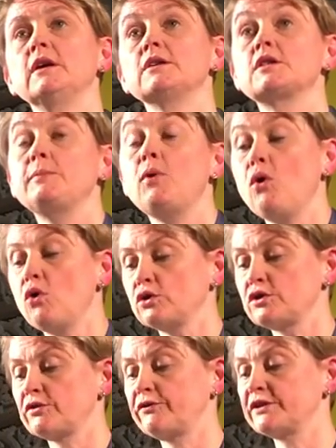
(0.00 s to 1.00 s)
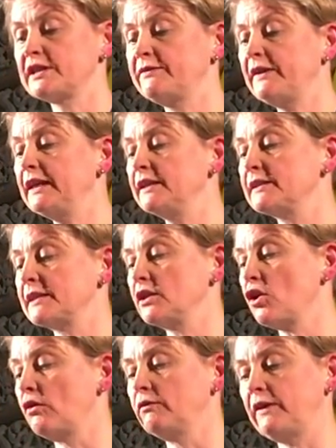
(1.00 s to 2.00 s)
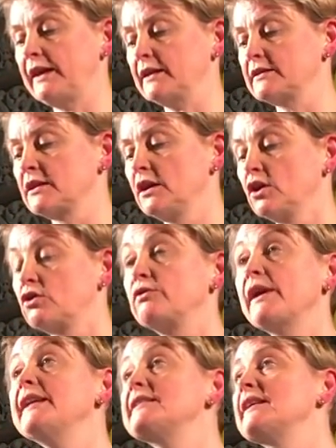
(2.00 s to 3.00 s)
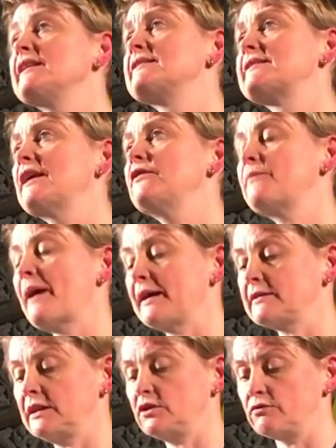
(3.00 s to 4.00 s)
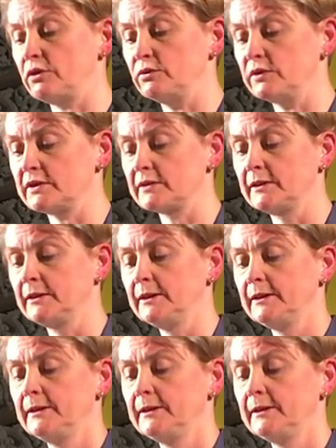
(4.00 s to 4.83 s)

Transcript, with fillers: Support for civilians in conflicts, creating safe passage routes.